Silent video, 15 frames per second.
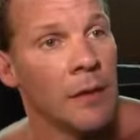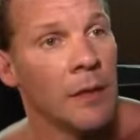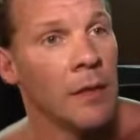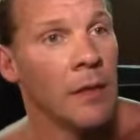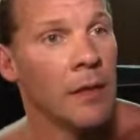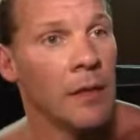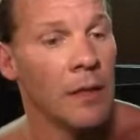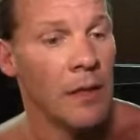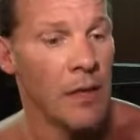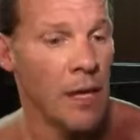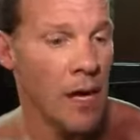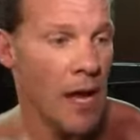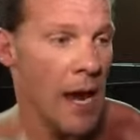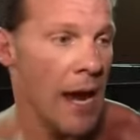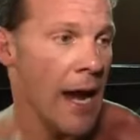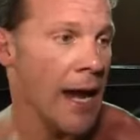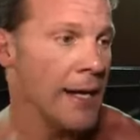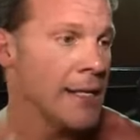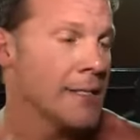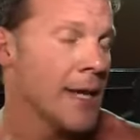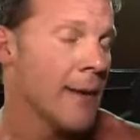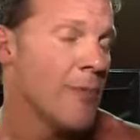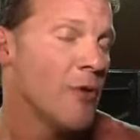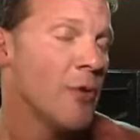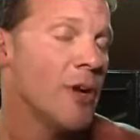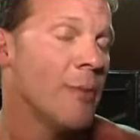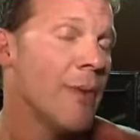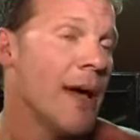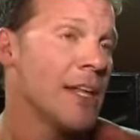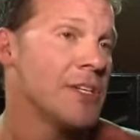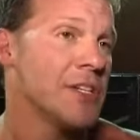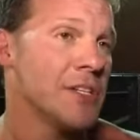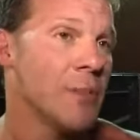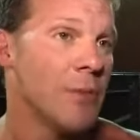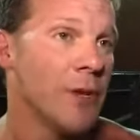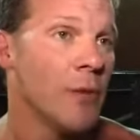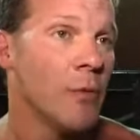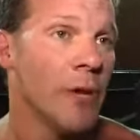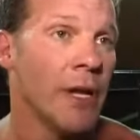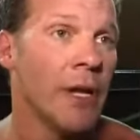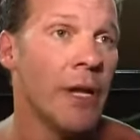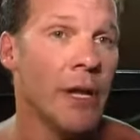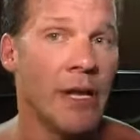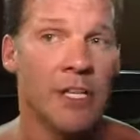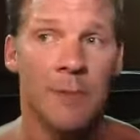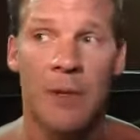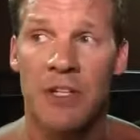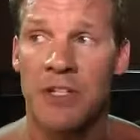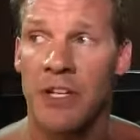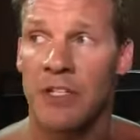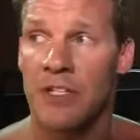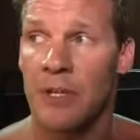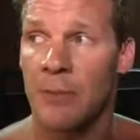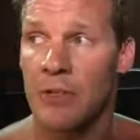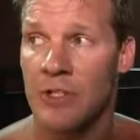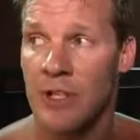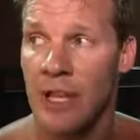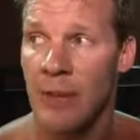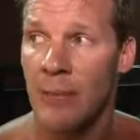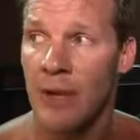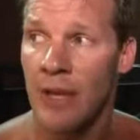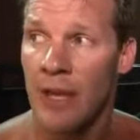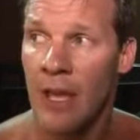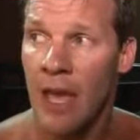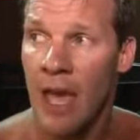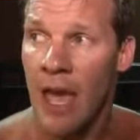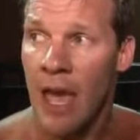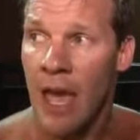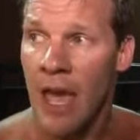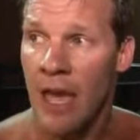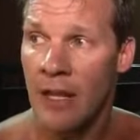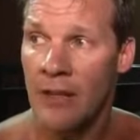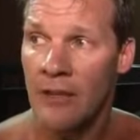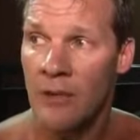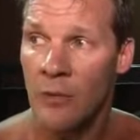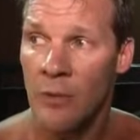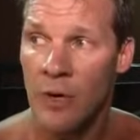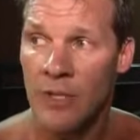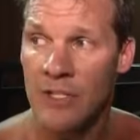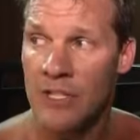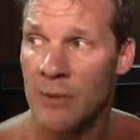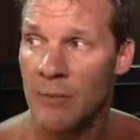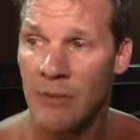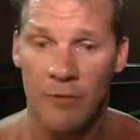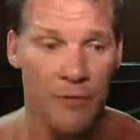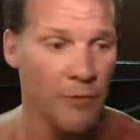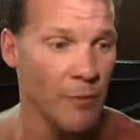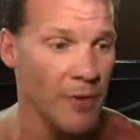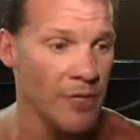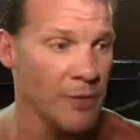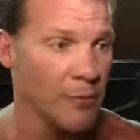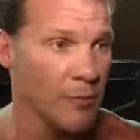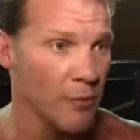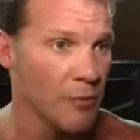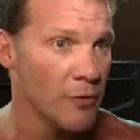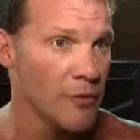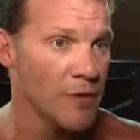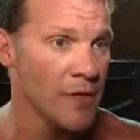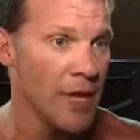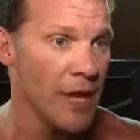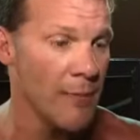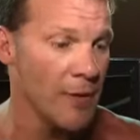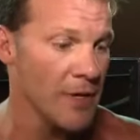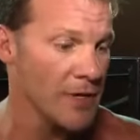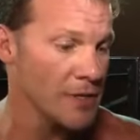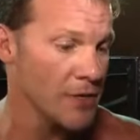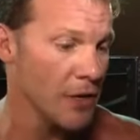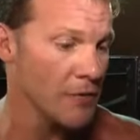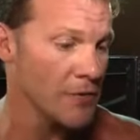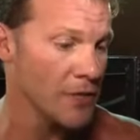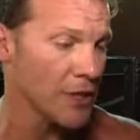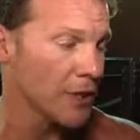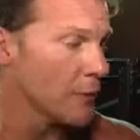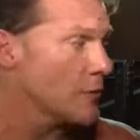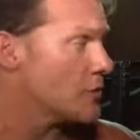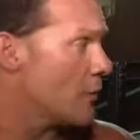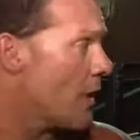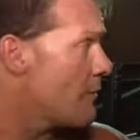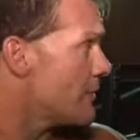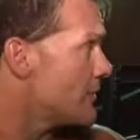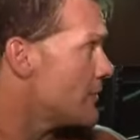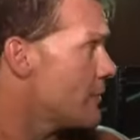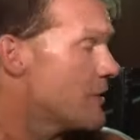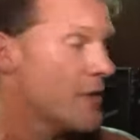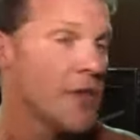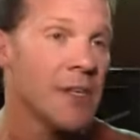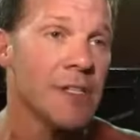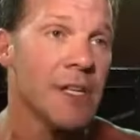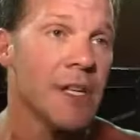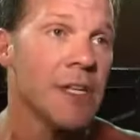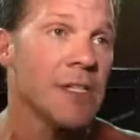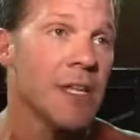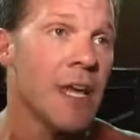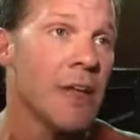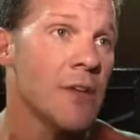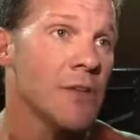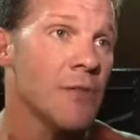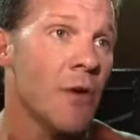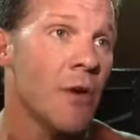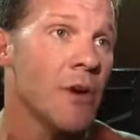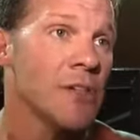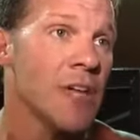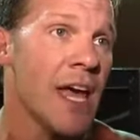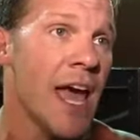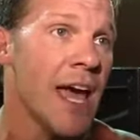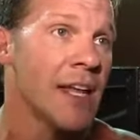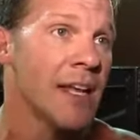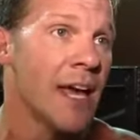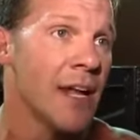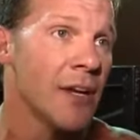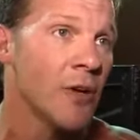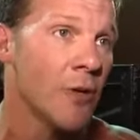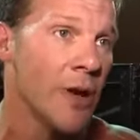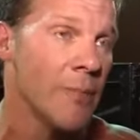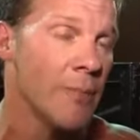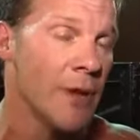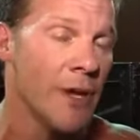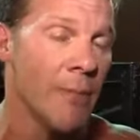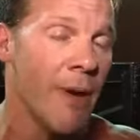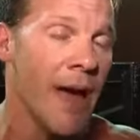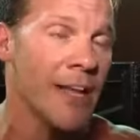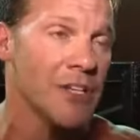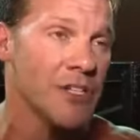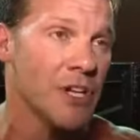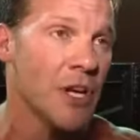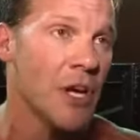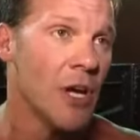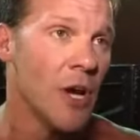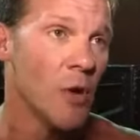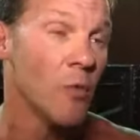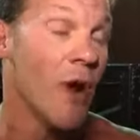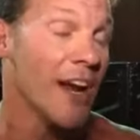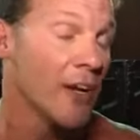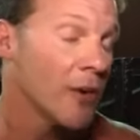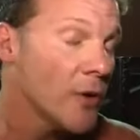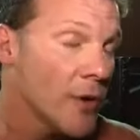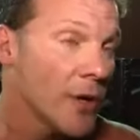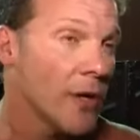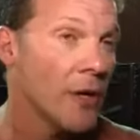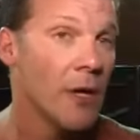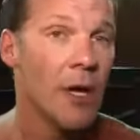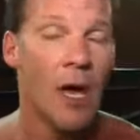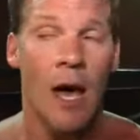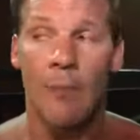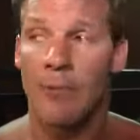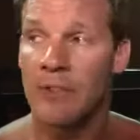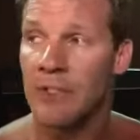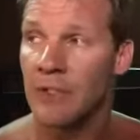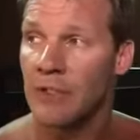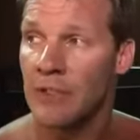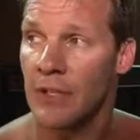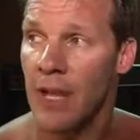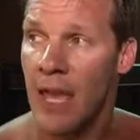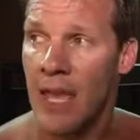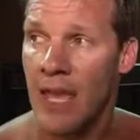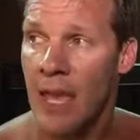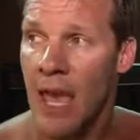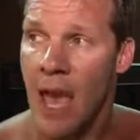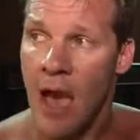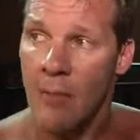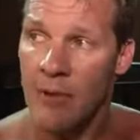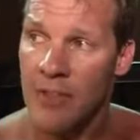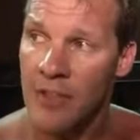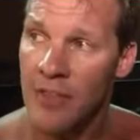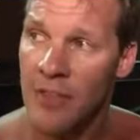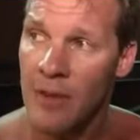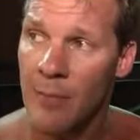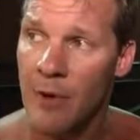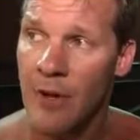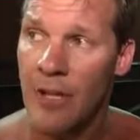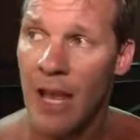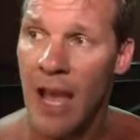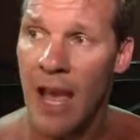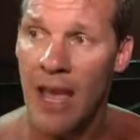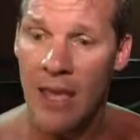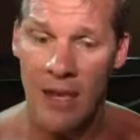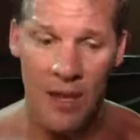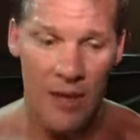Anytime you win a match, it's a big win, especially at SummerSlam. And there was something for me to prove tonight because Dolph Ziggler was right with some of the things that he said as far as I hadn't had a great big match record up until today. But the thing about a guy